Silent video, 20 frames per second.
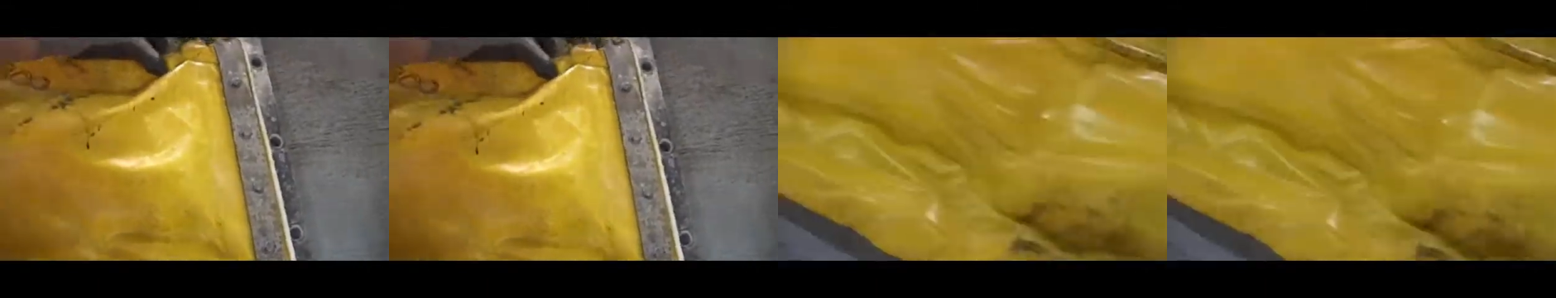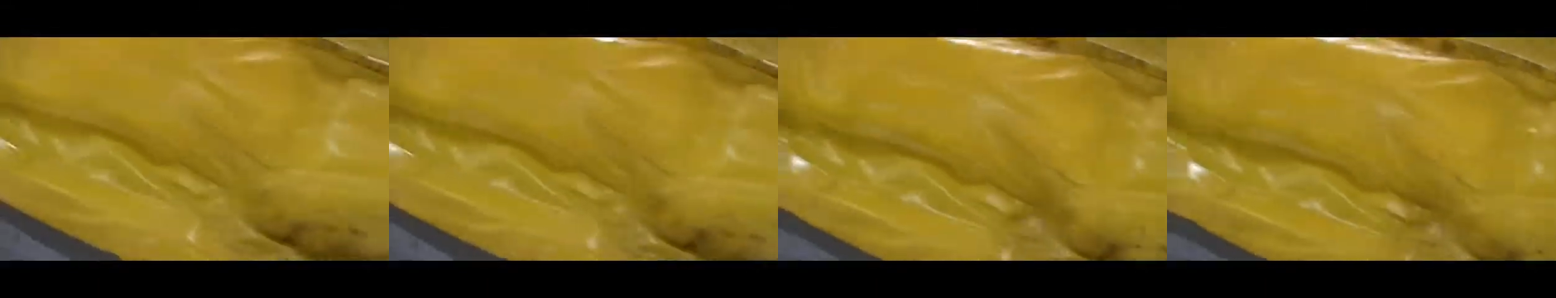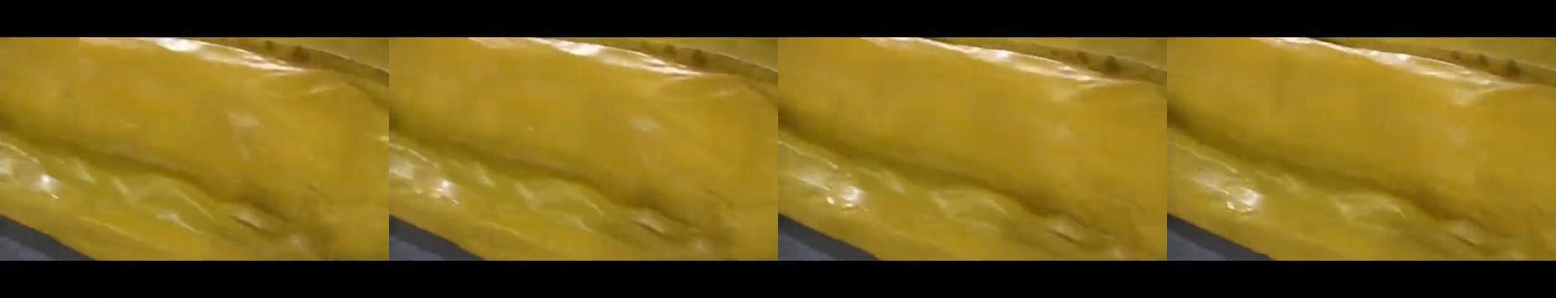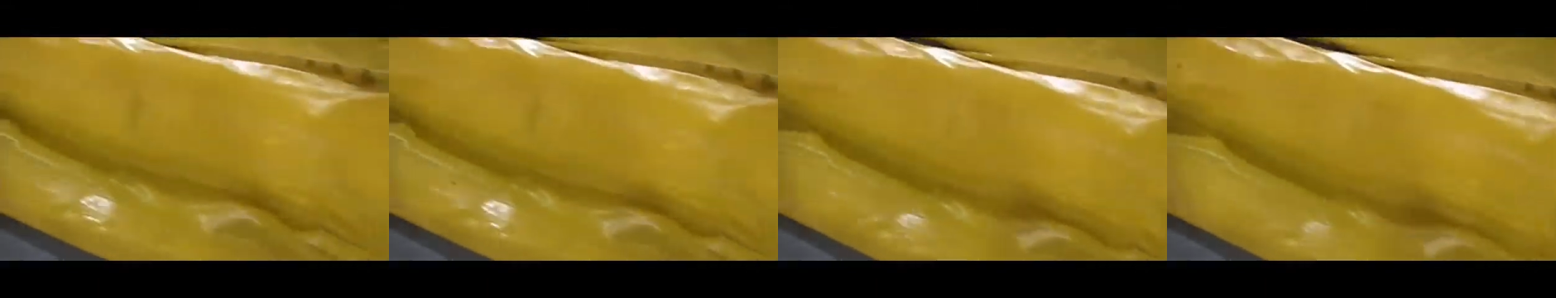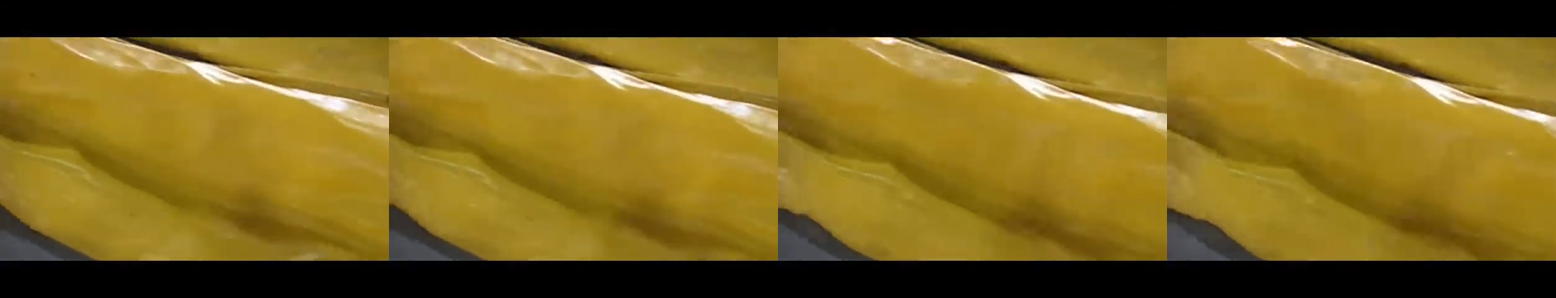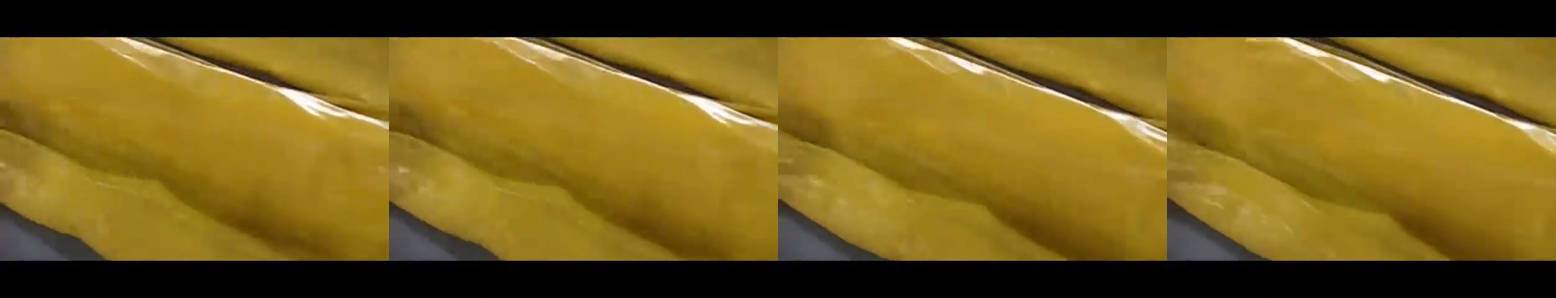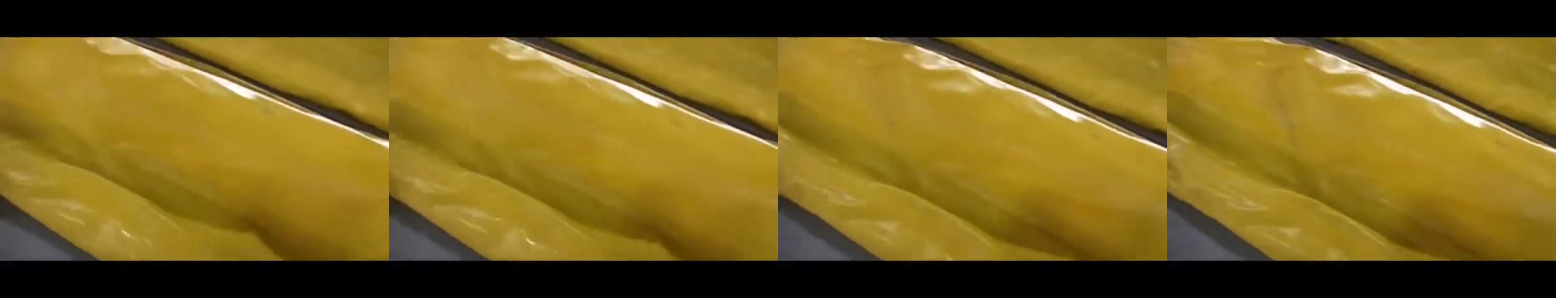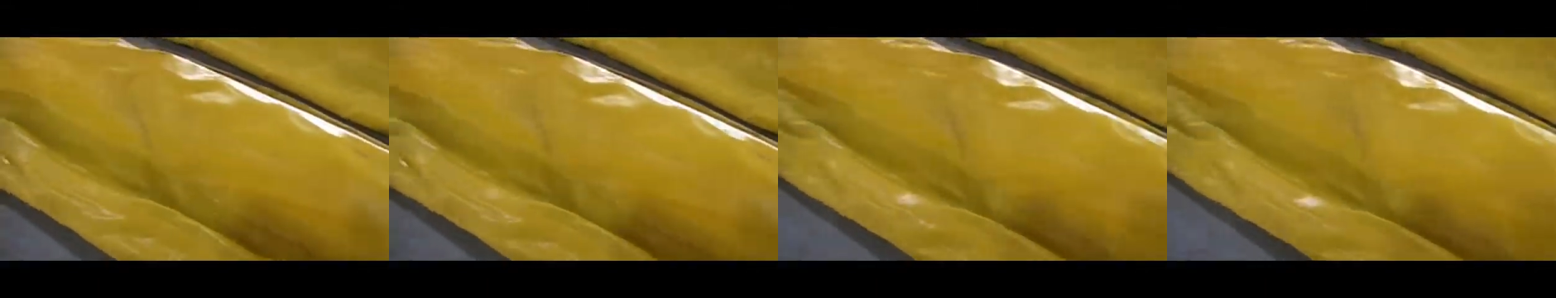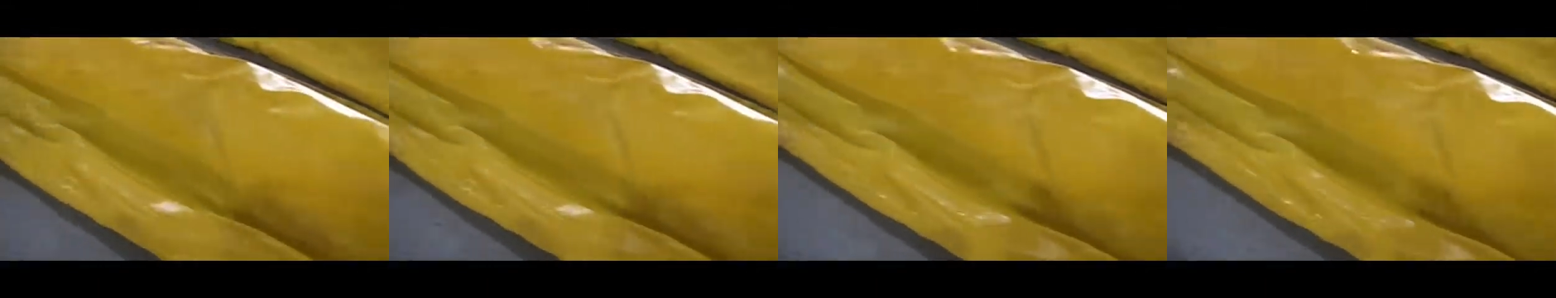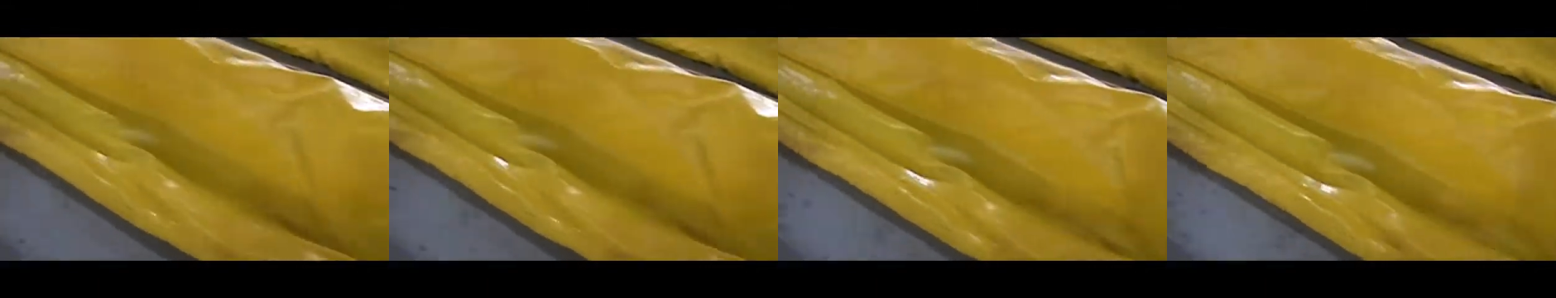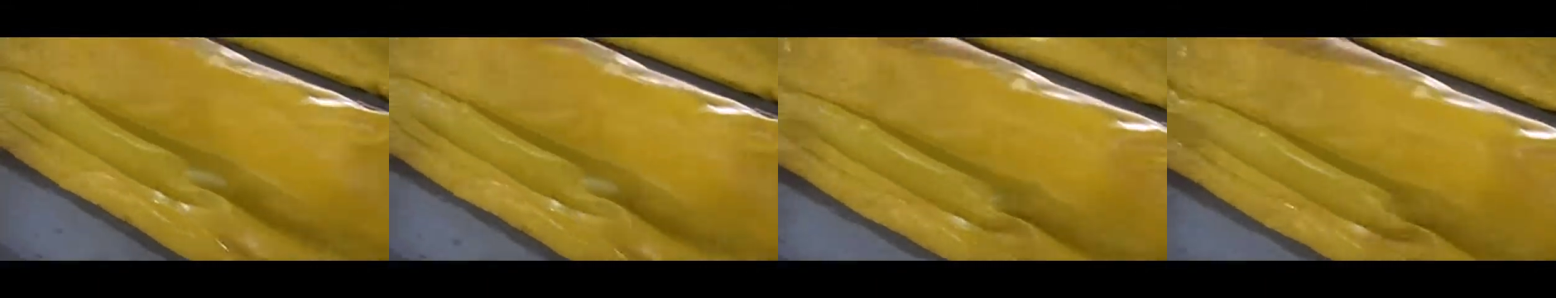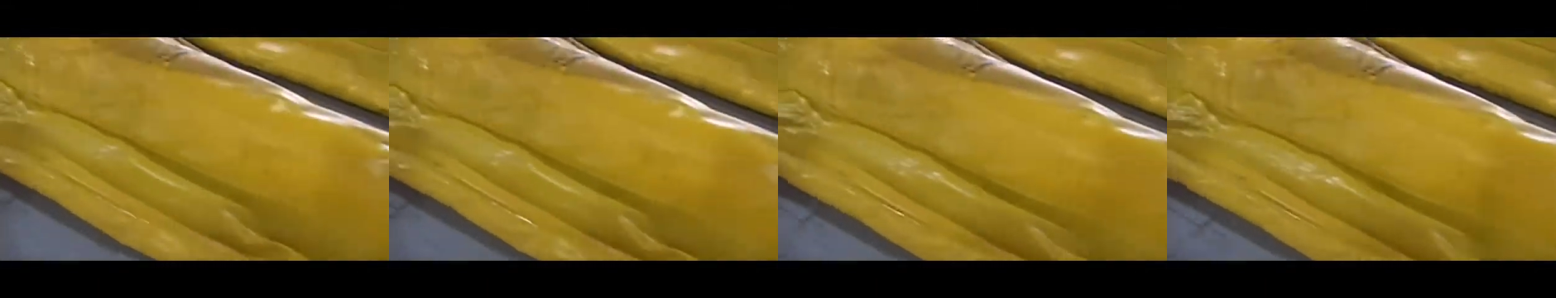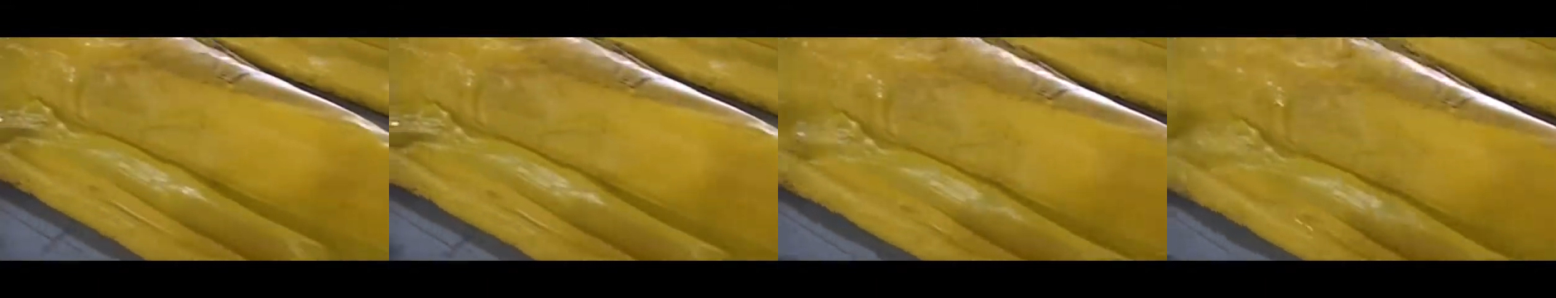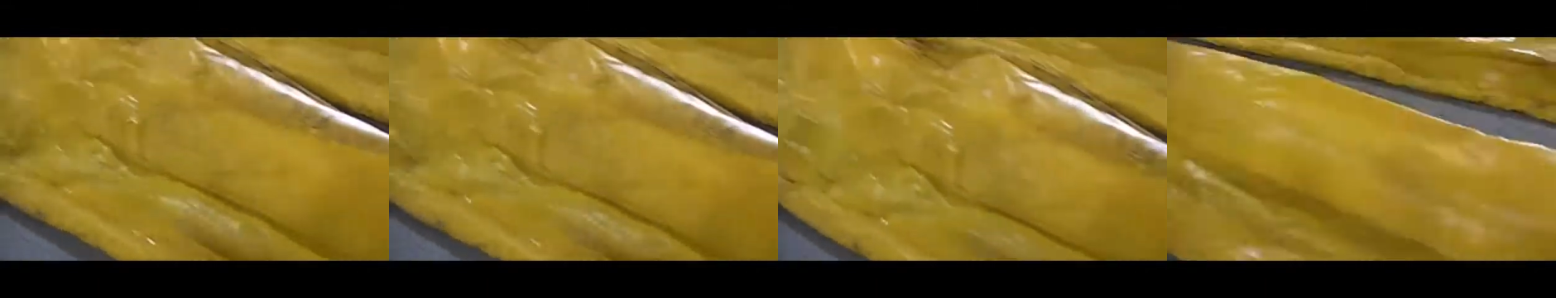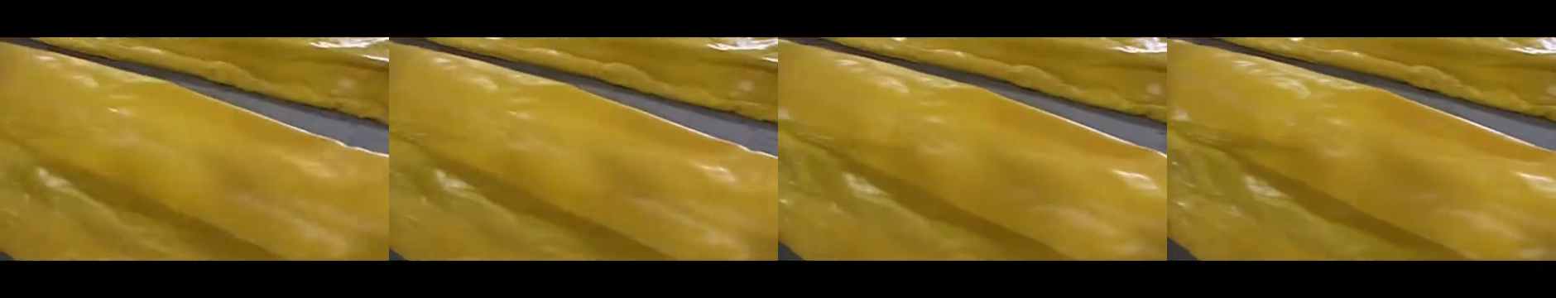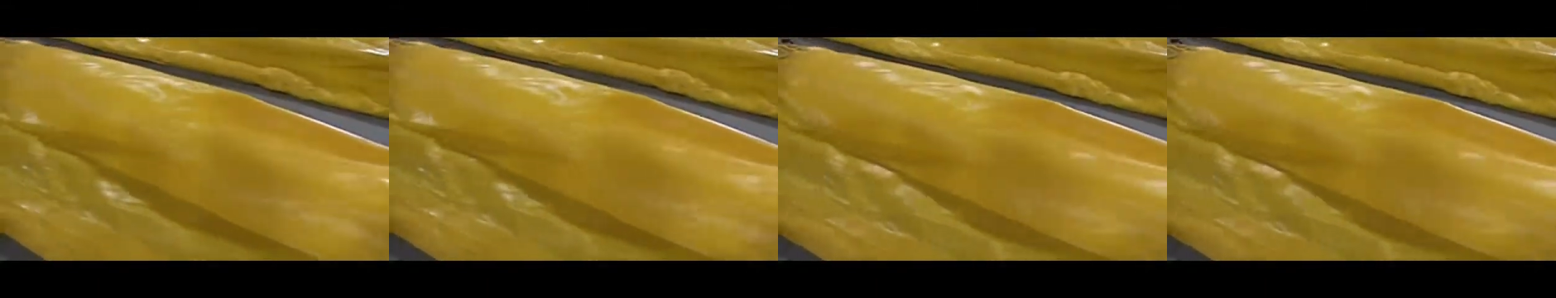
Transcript: [unreadable: no face in view]